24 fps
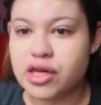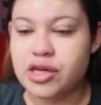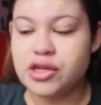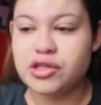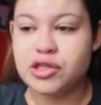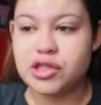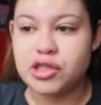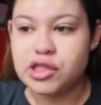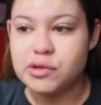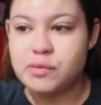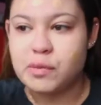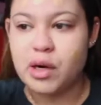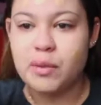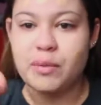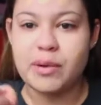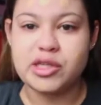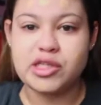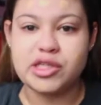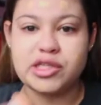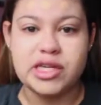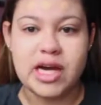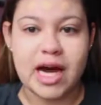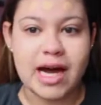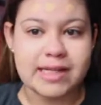I usually just put a
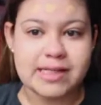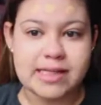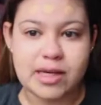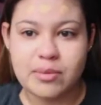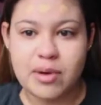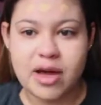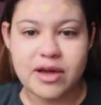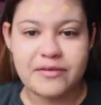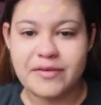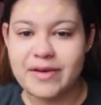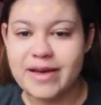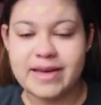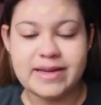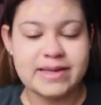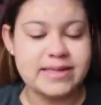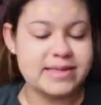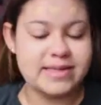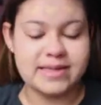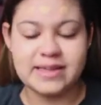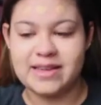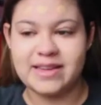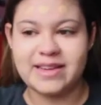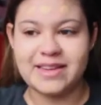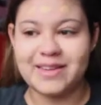bunch of dots on my
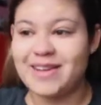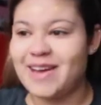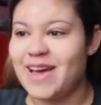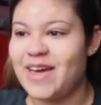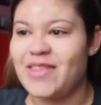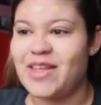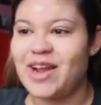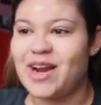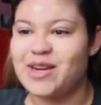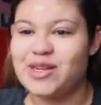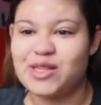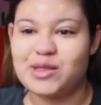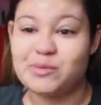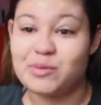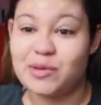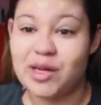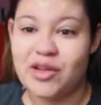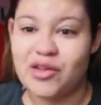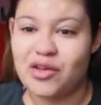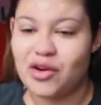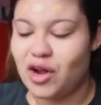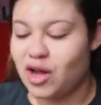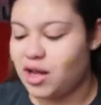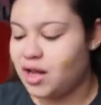face and then I just
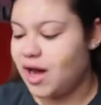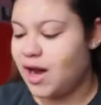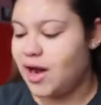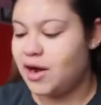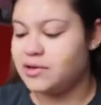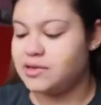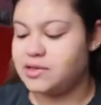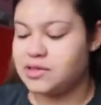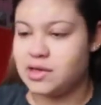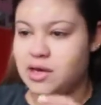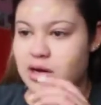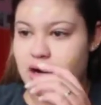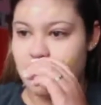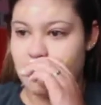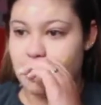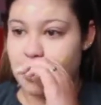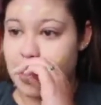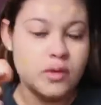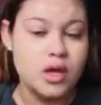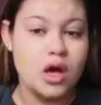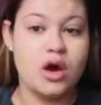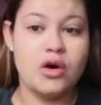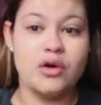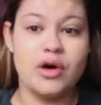blend it all out.
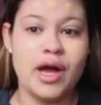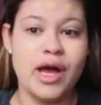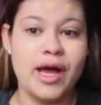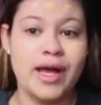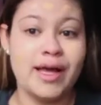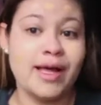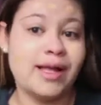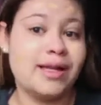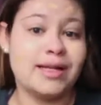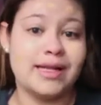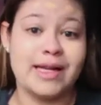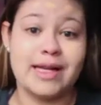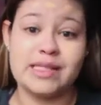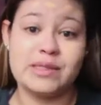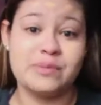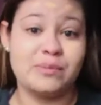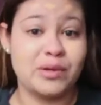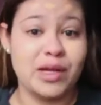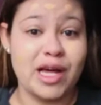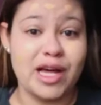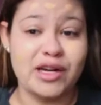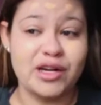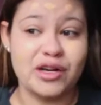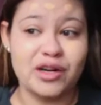So, okay, let's
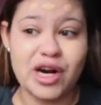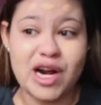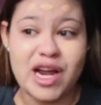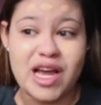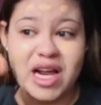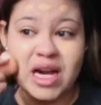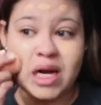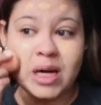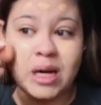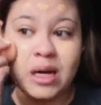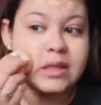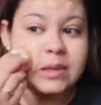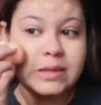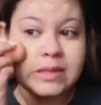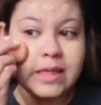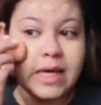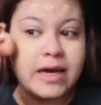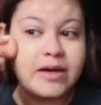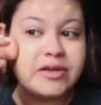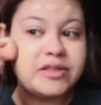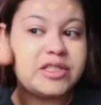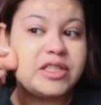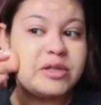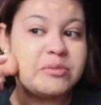blend her in. Let's see
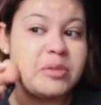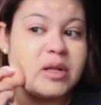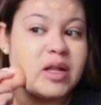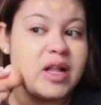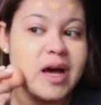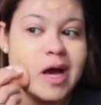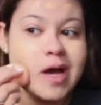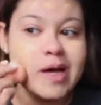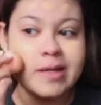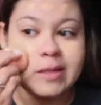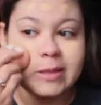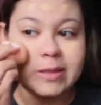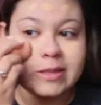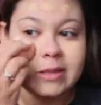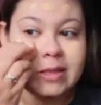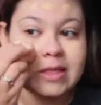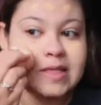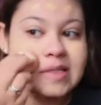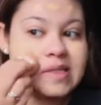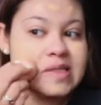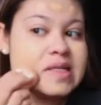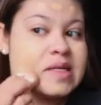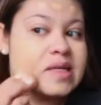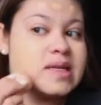how she
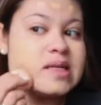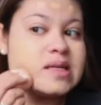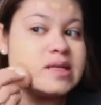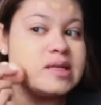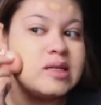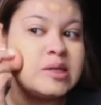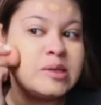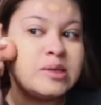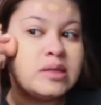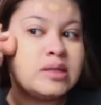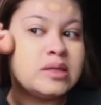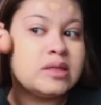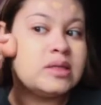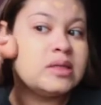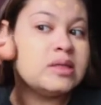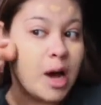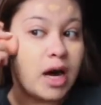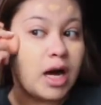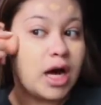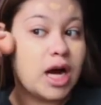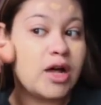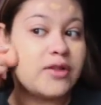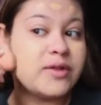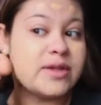blends.
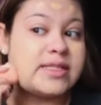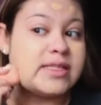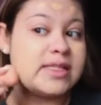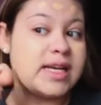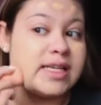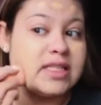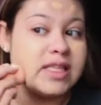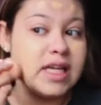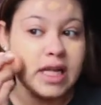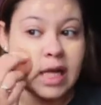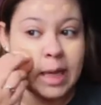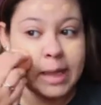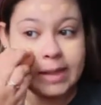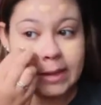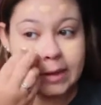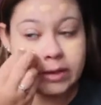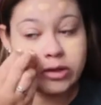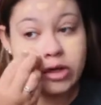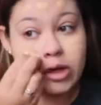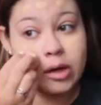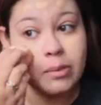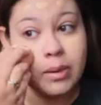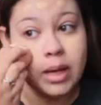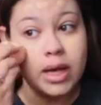I don't know, this does look like
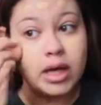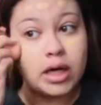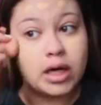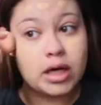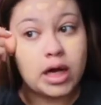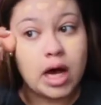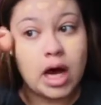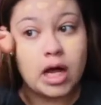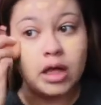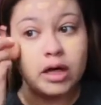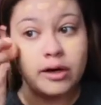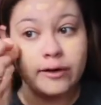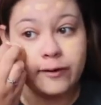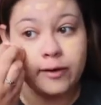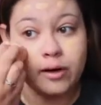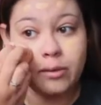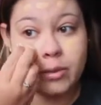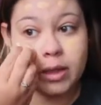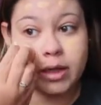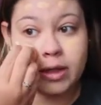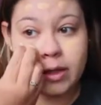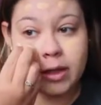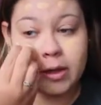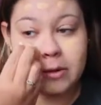this could be a good color for
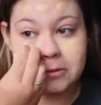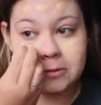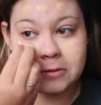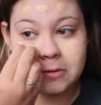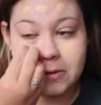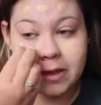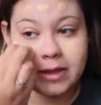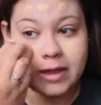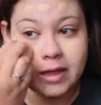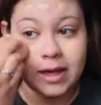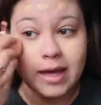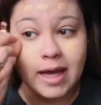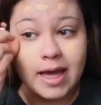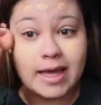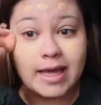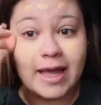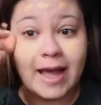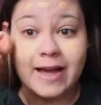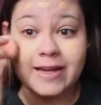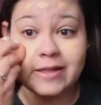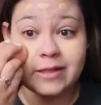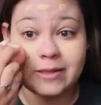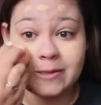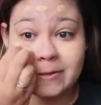me though. So I think I
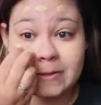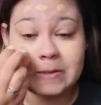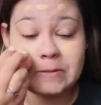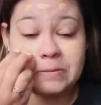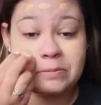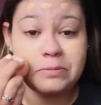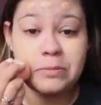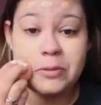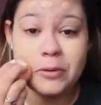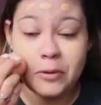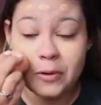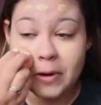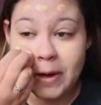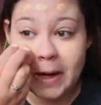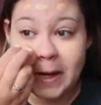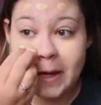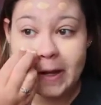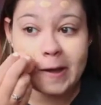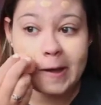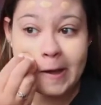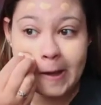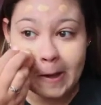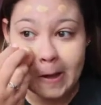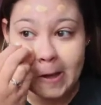guessed
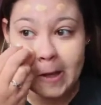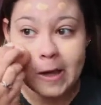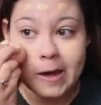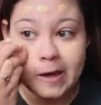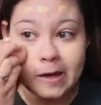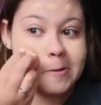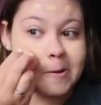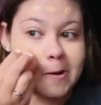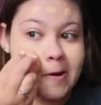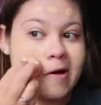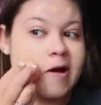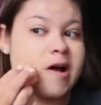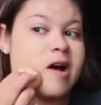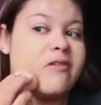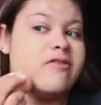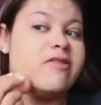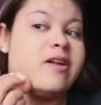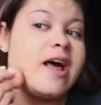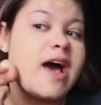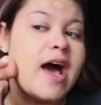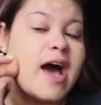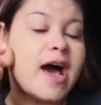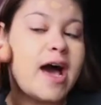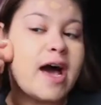pretty good. You know, I
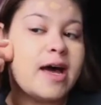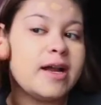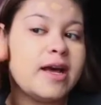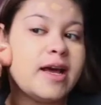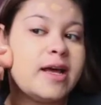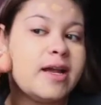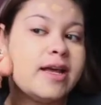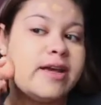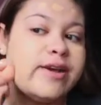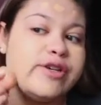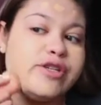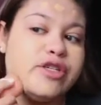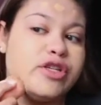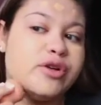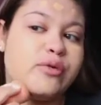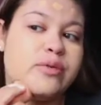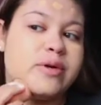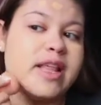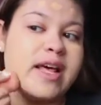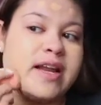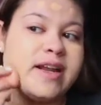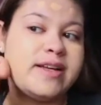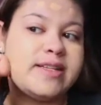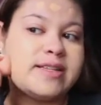haven't had an issue
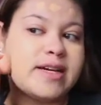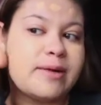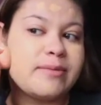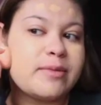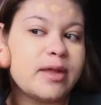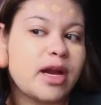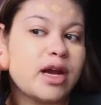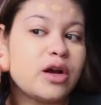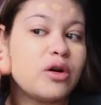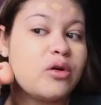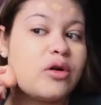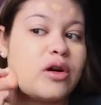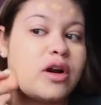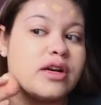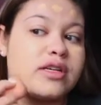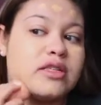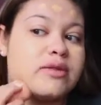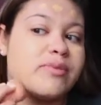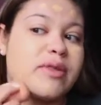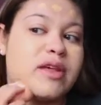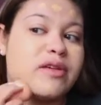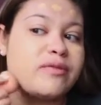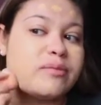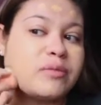with any time that I order
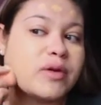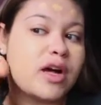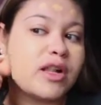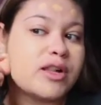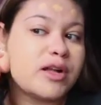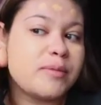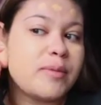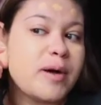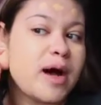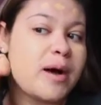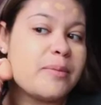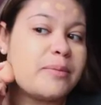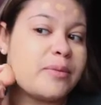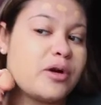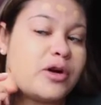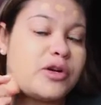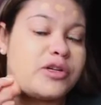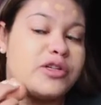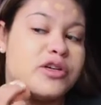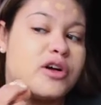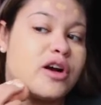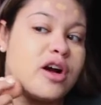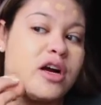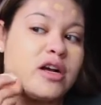something from Colourpop
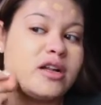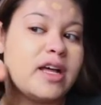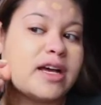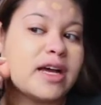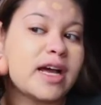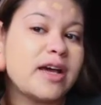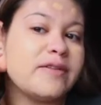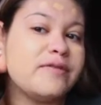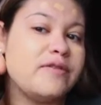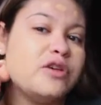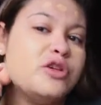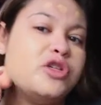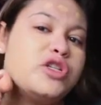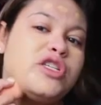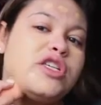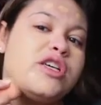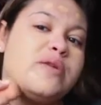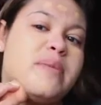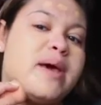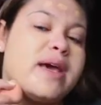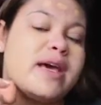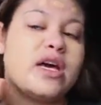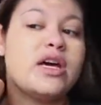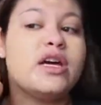or Tarte. Like I
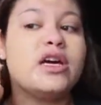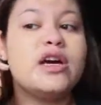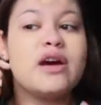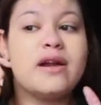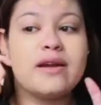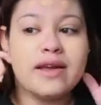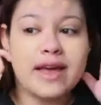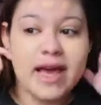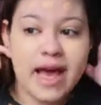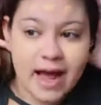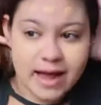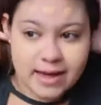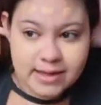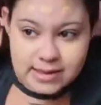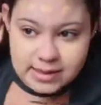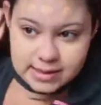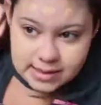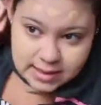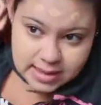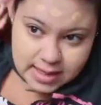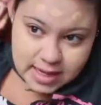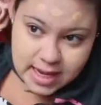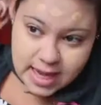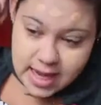usually make a good
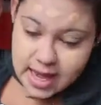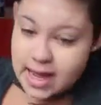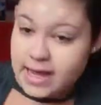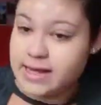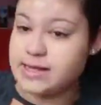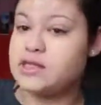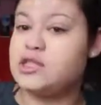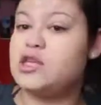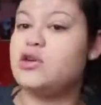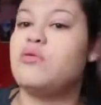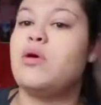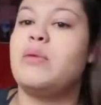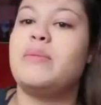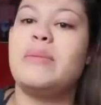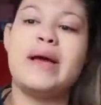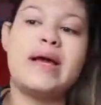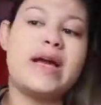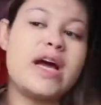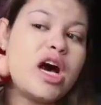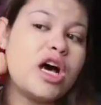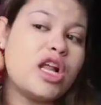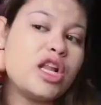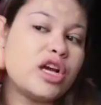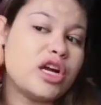guess as to what my
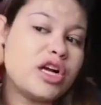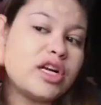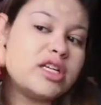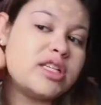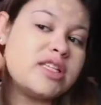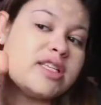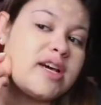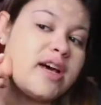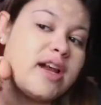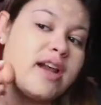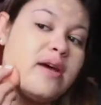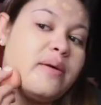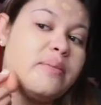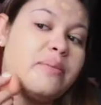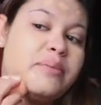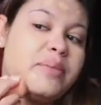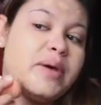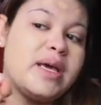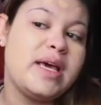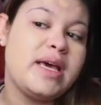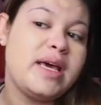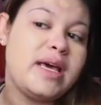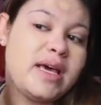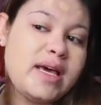color is gonna
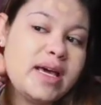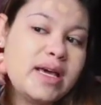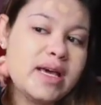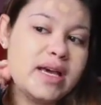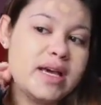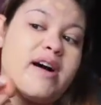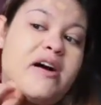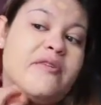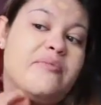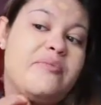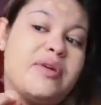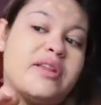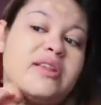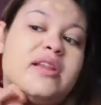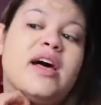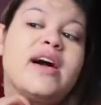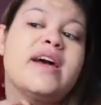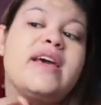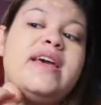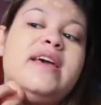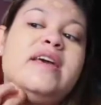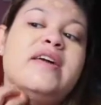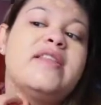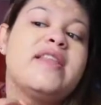be. I've been
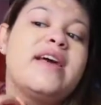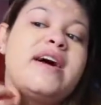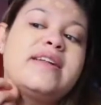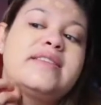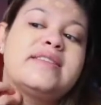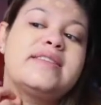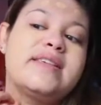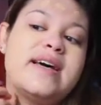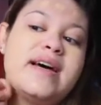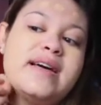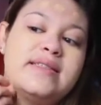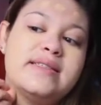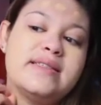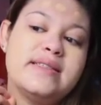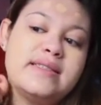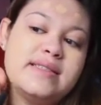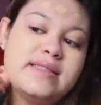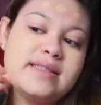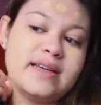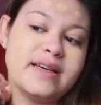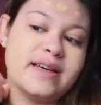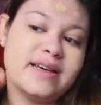lucky in that sense.